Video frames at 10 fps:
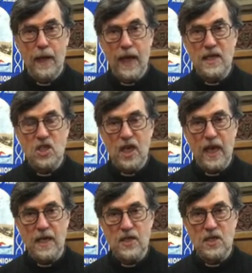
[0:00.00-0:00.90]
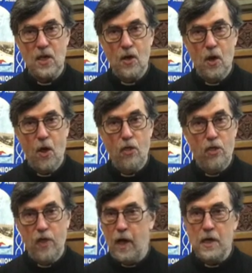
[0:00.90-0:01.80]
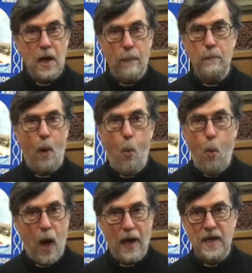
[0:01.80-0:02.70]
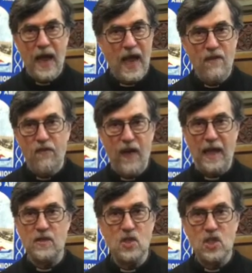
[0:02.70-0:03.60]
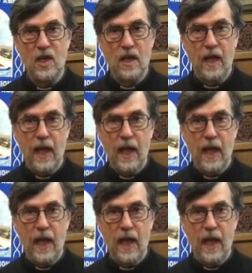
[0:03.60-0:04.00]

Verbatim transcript: it is the number one event